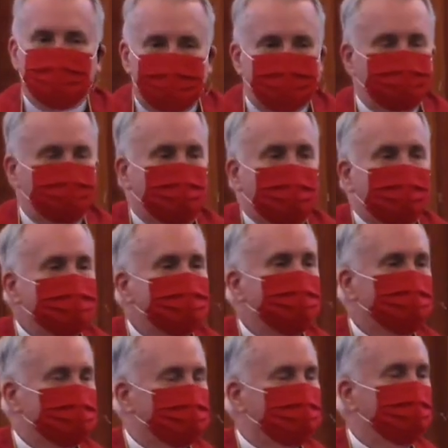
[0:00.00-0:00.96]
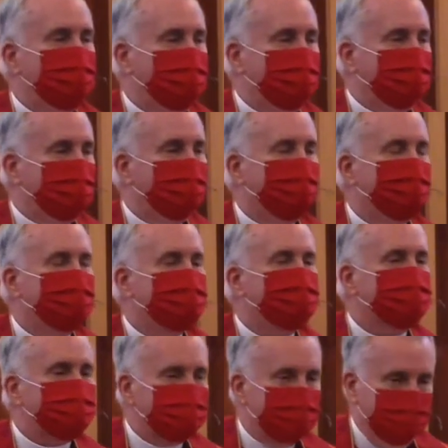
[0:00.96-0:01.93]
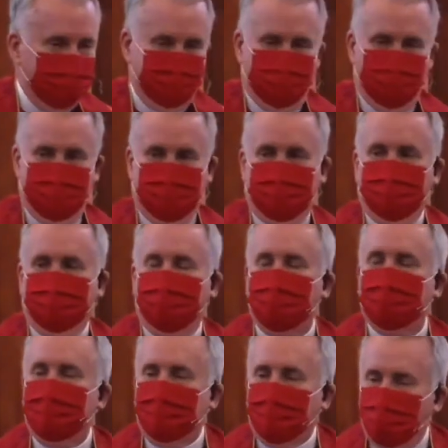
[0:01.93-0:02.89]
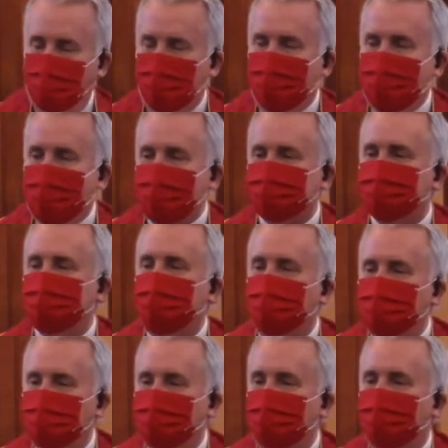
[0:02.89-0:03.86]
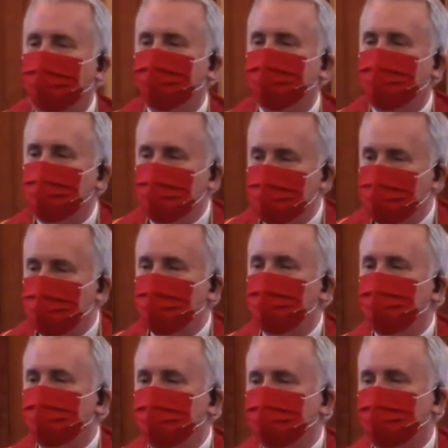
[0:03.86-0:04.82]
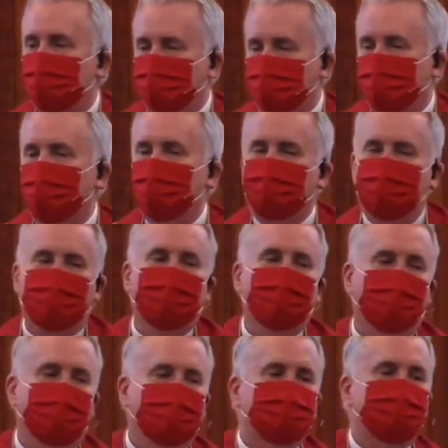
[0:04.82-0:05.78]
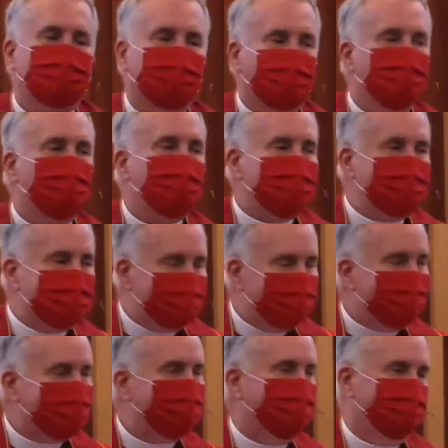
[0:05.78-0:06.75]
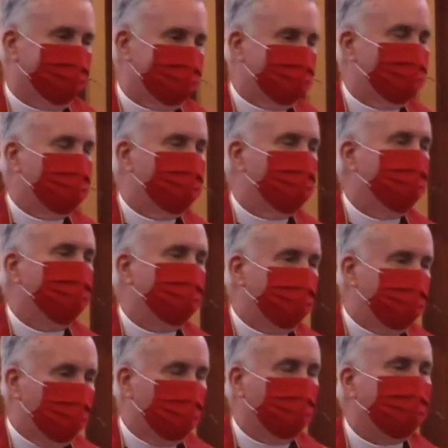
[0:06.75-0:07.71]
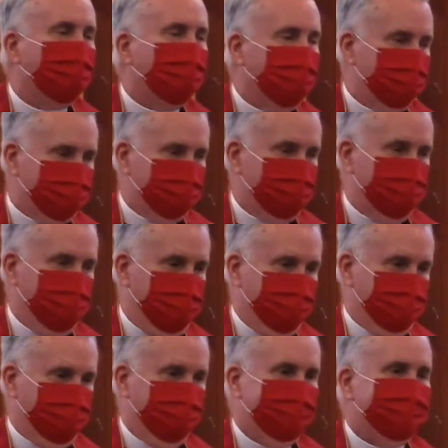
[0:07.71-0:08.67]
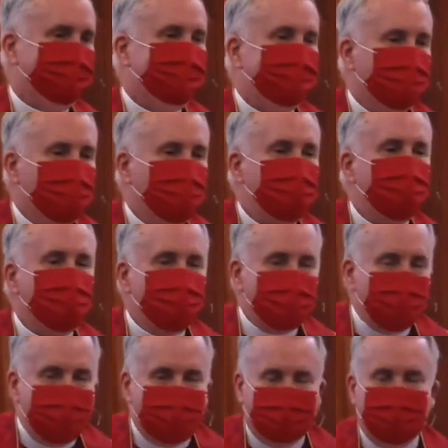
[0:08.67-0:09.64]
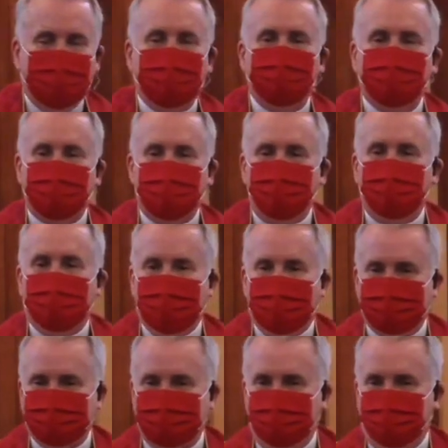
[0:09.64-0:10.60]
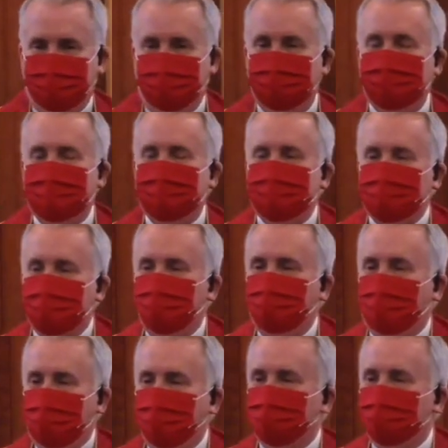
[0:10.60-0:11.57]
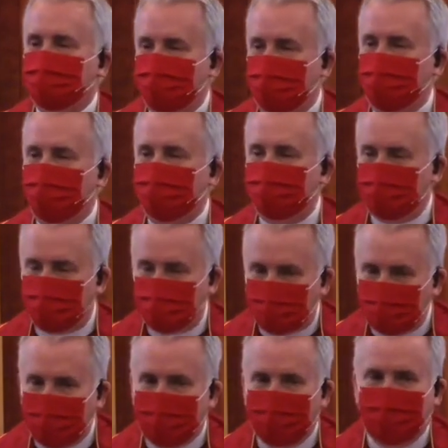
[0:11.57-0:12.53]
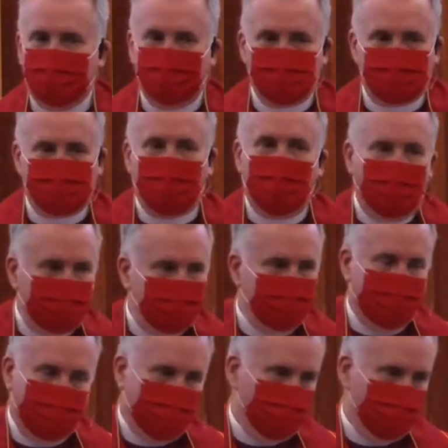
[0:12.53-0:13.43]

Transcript: Bondage meaning slavery. We're asking God to do something for us that we cannot do for ourselves. We do not have the capacity to be able to take the chains off our